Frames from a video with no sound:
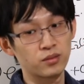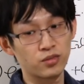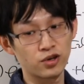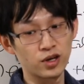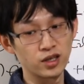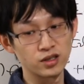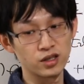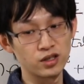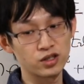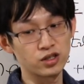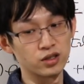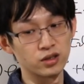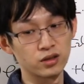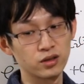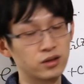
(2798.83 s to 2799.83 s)

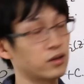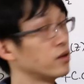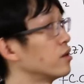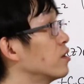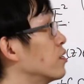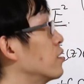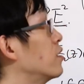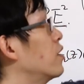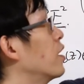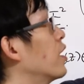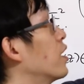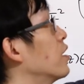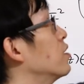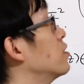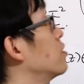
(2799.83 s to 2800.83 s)
polarization
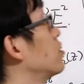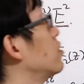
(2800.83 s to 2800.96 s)
that